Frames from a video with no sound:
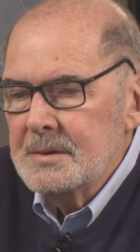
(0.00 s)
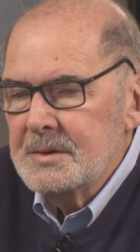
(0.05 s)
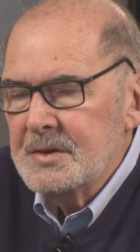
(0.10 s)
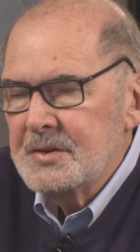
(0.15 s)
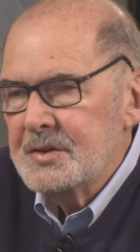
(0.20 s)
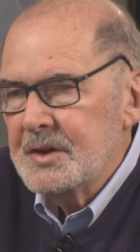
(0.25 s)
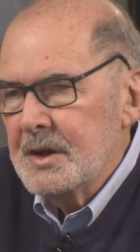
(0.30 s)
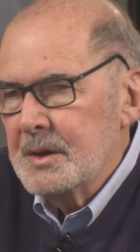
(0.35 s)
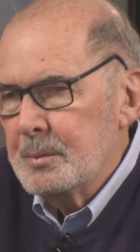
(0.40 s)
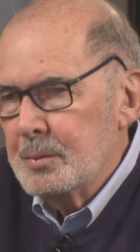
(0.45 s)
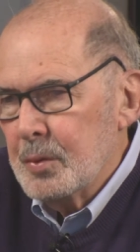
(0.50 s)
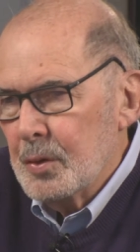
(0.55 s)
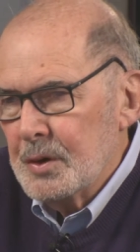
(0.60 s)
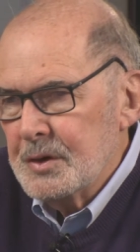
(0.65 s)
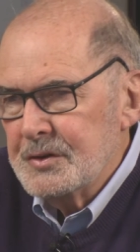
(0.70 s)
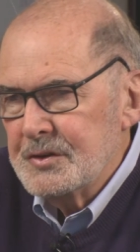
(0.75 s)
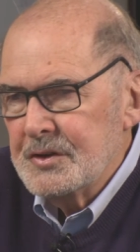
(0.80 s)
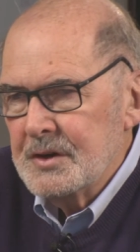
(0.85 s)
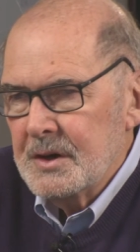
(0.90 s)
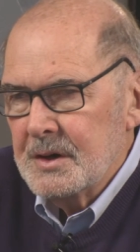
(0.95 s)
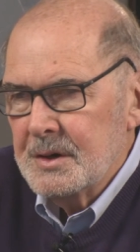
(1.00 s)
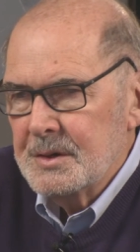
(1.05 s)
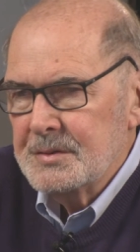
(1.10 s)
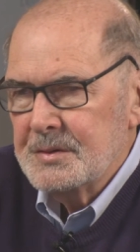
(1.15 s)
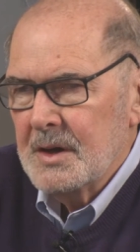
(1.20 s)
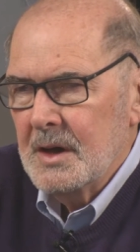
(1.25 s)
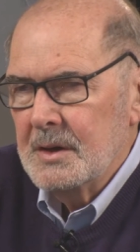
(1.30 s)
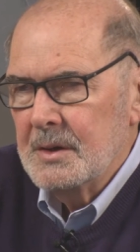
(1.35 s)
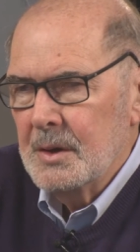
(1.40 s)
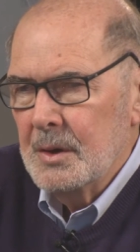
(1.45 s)
to say to board
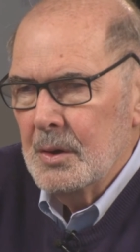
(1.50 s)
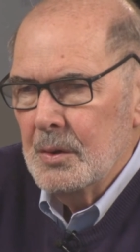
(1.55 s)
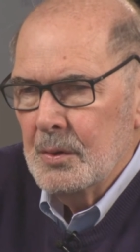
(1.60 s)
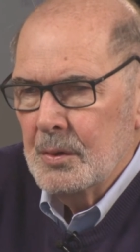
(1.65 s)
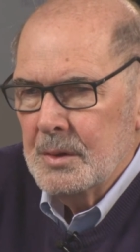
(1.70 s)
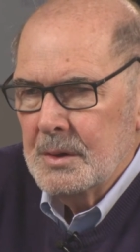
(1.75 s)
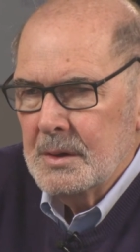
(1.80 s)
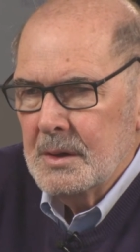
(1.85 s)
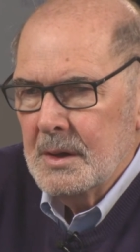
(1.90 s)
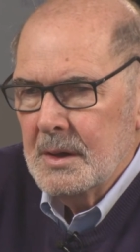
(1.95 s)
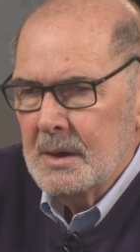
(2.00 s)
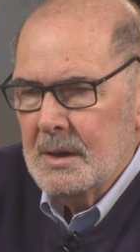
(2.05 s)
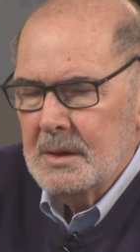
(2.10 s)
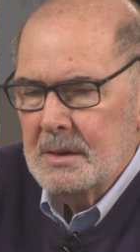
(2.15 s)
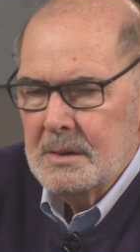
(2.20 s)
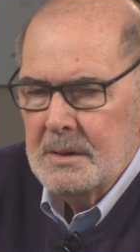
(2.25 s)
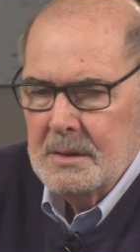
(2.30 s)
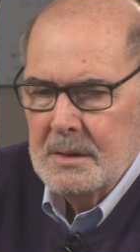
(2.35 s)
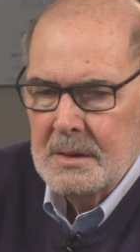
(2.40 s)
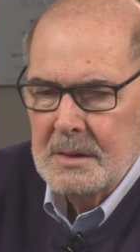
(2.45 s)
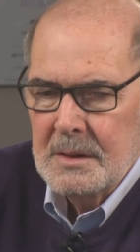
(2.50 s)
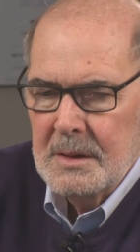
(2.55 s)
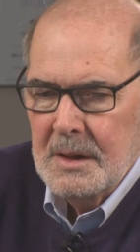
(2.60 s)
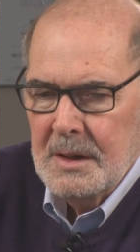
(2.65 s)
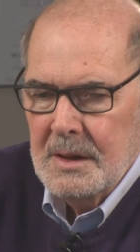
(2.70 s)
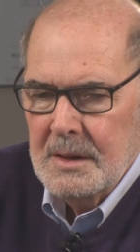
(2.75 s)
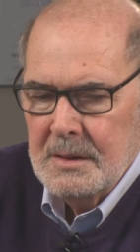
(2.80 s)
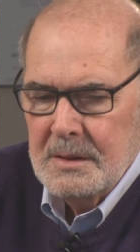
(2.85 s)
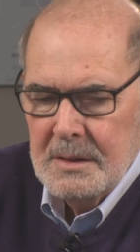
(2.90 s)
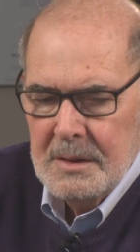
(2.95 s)
chairs I know and and uh,
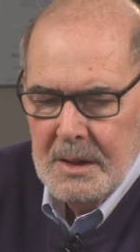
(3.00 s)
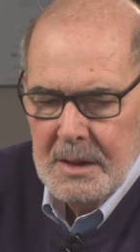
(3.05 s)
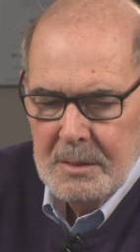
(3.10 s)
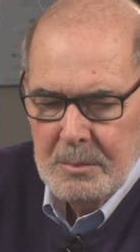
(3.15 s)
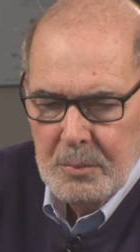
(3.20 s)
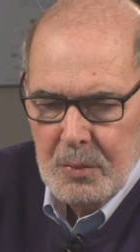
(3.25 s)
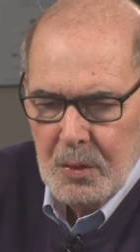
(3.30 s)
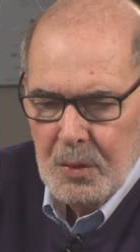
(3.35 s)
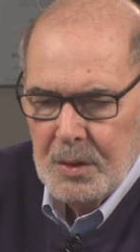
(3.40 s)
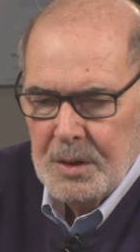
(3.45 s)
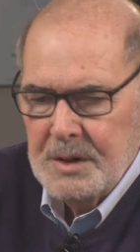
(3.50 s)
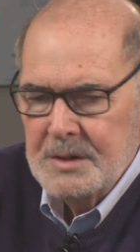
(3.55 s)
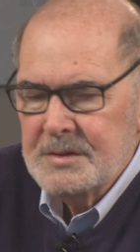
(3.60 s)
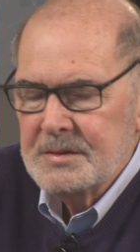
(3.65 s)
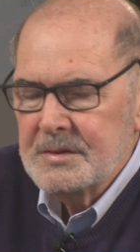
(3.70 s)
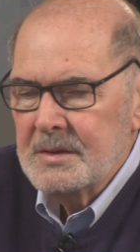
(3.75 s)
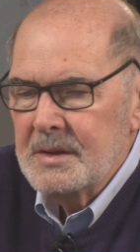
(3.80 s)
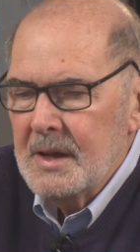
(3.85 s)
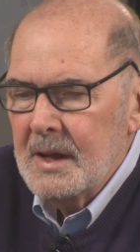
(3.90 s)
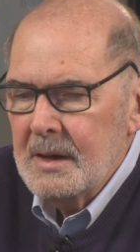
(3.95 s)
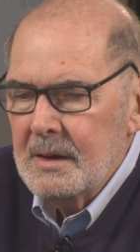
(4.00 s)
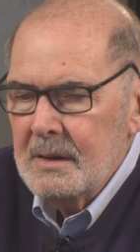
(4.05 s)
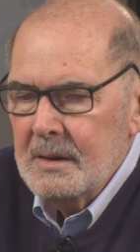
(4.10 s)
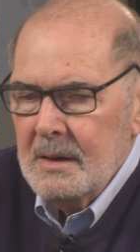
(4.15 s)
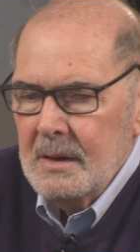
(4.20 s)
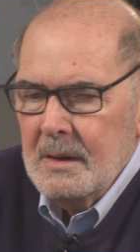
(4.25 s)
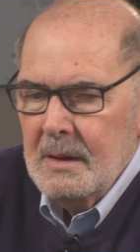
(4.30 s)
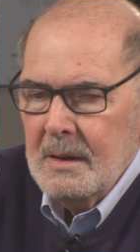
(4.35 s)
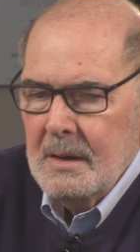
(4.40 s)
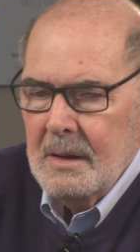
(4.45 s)
and, and boards that
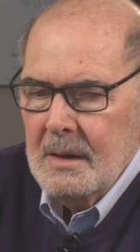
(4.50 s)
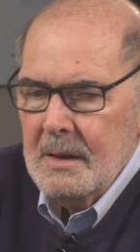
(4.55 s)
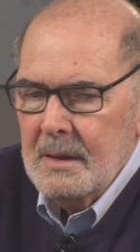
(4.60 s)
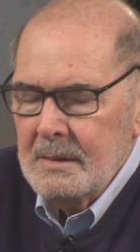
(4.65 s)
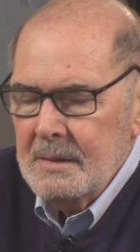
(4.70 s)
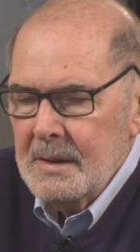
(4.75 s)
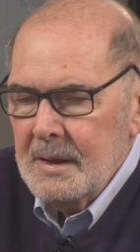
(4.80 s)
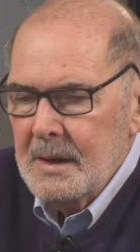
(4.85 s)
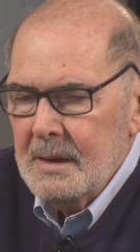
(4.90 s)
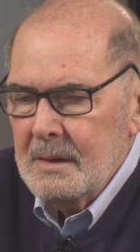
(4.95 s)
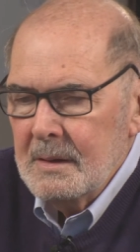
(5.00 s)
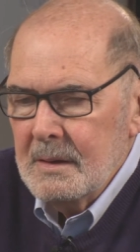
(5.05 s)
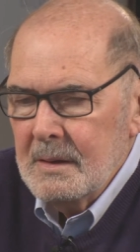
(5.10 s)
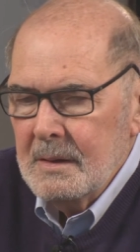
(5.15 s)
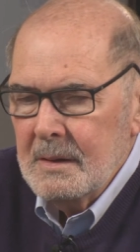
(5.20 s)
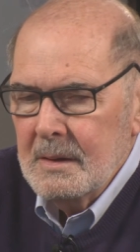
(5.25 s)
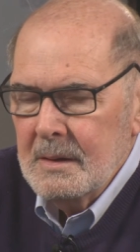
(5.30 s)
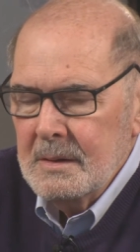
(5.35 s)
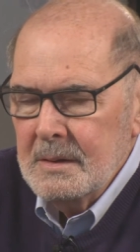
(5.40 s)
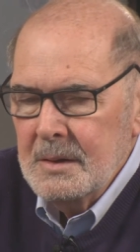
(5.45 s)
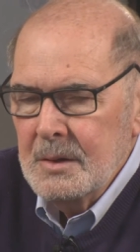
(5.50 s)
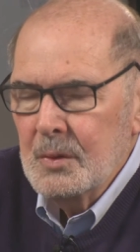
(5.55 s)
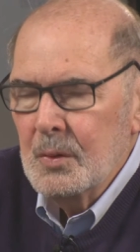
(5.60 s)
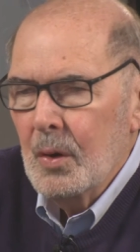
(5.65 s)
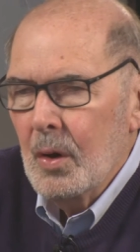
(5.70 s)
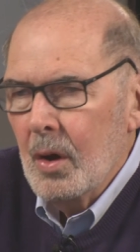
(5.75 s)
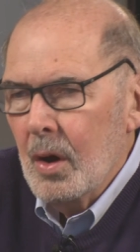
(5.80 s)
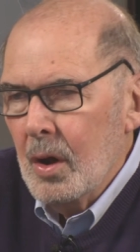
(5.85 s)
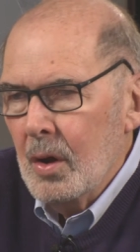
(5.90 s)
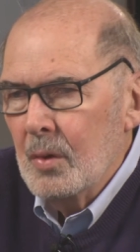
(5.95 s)
that
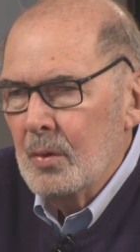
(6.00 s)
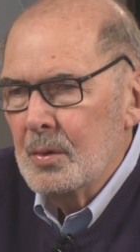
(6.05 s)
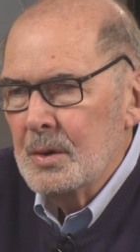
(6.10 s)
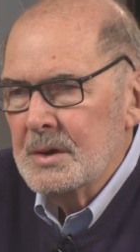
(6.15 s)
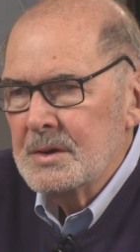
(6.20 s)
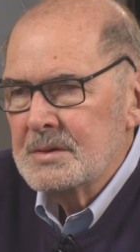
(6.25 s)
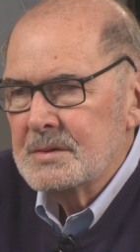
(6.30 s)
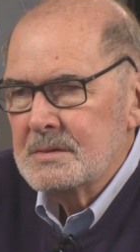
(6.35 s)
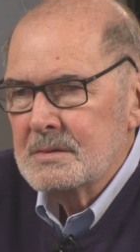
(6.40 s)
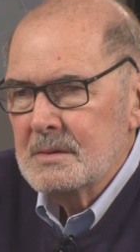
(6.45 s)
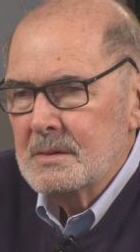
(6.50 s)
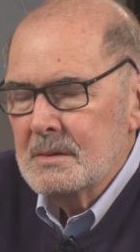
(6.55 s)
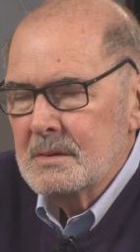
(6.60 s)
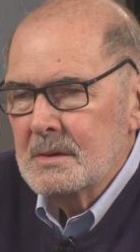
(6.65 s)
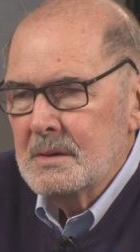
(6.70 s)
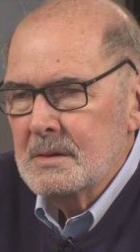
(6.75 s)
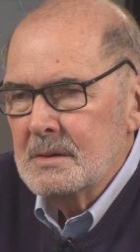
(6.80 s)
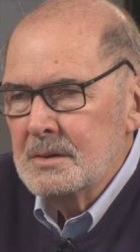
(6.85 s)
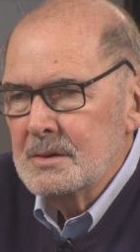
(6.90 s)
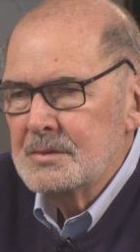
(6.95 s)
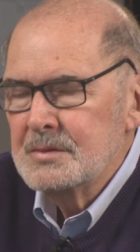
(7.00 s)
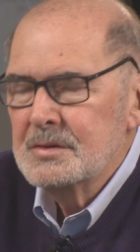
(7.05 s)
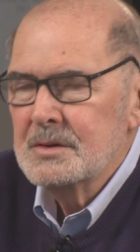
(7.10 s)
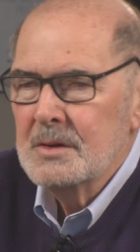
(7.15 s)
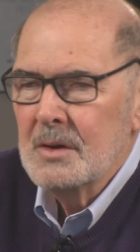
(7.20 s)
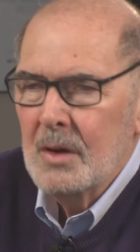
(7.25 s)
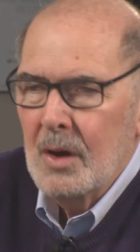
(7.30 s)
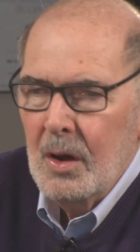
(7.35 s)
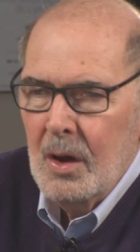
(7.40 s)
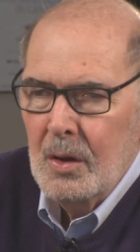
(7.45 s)
you always you
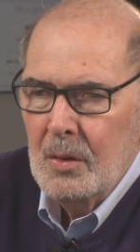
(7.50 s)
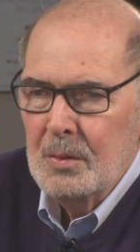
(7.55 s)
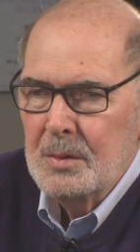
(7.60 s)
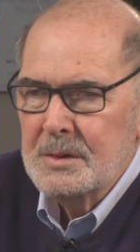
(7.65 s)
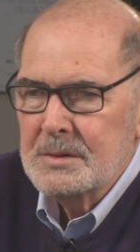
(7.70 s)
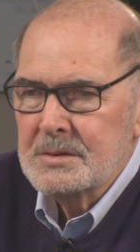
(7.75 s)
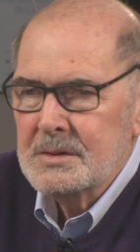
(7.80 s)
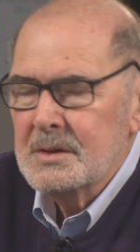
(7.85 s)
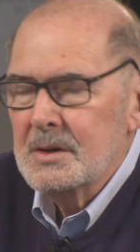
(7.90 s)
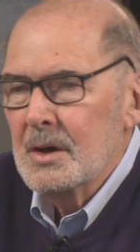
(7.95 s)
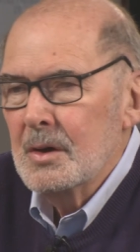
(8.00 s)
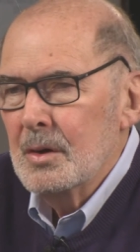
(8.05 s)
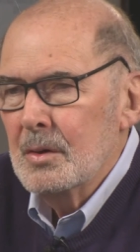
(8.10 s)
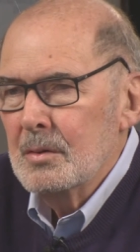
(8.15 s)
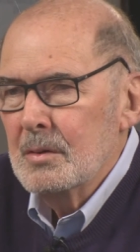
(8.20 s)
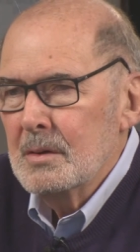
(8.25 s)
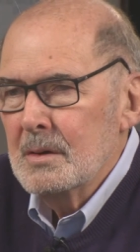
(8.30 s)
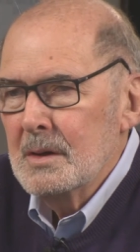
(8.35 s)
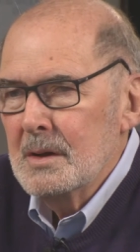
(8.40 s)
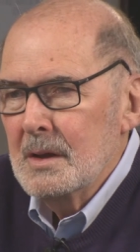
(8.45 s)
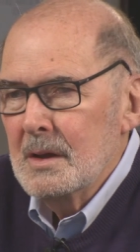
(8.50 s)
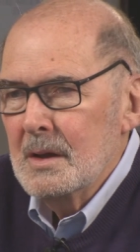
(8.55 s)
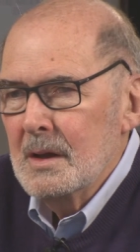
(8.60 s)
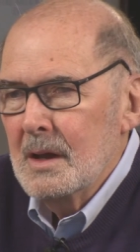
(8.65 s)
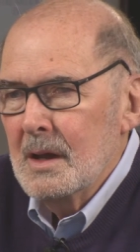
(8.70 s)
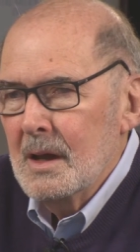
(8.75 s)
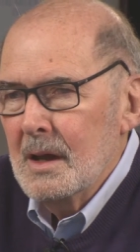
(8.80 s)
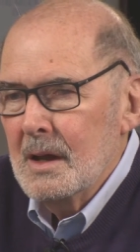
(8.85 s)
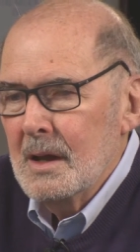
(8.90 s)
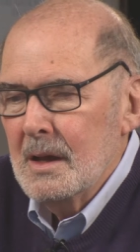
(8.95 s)
should always go
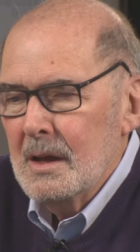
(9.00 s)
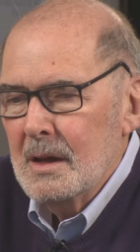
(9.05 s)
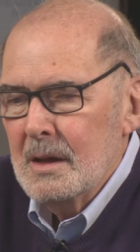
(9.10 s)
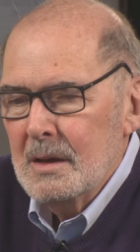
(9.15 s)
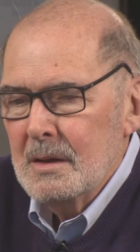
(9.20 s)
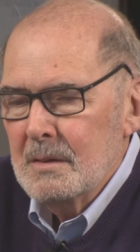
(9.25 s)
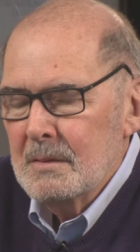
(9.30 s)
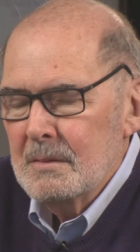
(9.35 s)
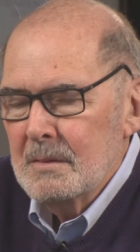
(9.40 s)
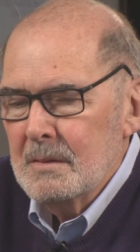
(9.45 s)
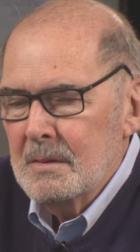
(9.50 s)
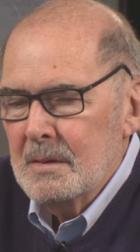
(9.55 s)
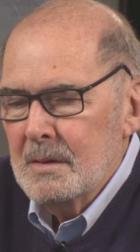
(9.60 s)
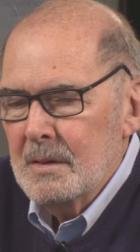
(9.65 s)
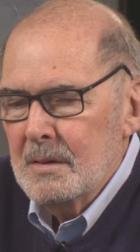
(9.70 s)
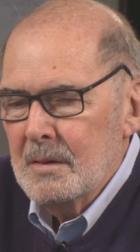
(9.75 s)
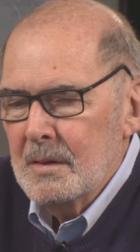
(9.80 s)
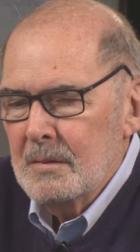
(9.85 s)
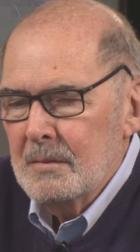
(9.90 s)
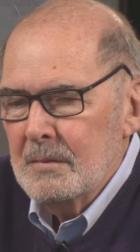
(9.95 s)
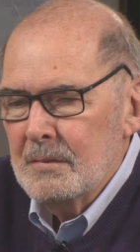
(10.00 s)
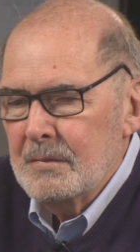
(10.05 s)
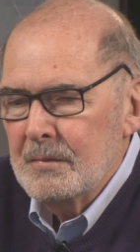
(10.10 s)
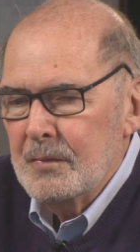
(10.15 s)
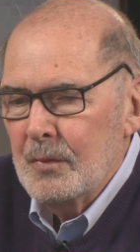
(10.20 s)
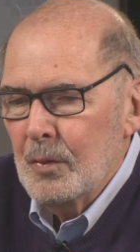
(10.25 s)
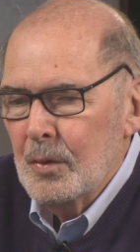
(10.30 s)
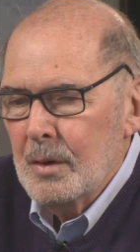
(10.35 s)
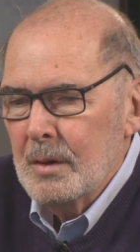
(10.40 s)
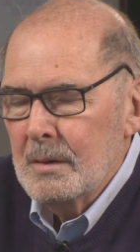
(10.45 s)
uh,
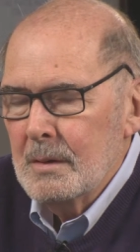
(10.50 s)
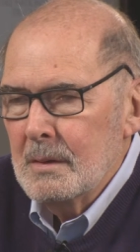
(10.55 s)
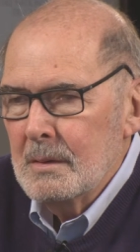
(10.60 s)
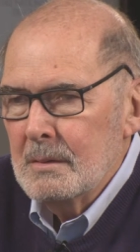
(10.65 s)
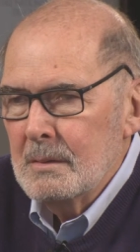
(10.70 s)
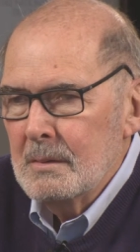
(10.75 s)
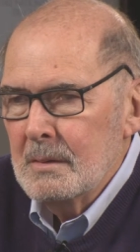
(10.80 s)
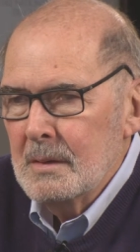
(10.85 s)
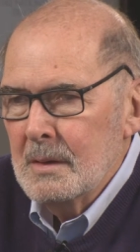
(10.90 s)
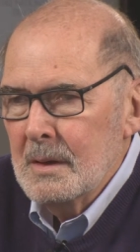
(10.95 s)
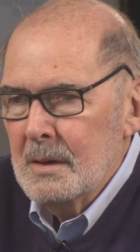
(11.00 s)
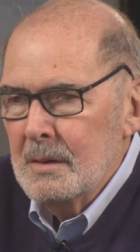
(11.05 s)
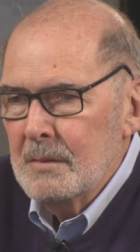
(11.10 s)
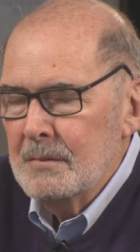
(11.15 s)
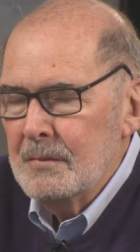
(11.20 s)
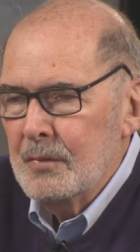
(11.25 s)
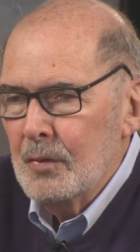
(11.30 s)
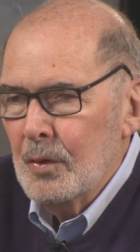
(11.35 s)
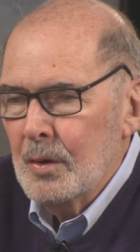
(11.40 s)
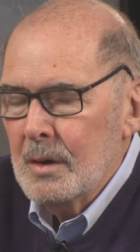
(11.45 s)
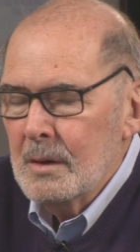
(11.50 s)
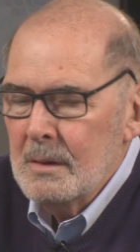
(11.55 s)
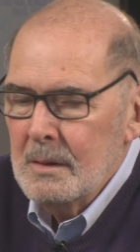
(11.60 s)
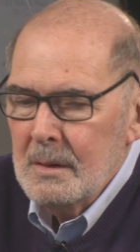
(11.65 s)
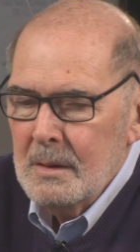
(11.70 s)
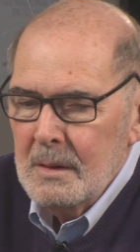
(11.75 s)
for for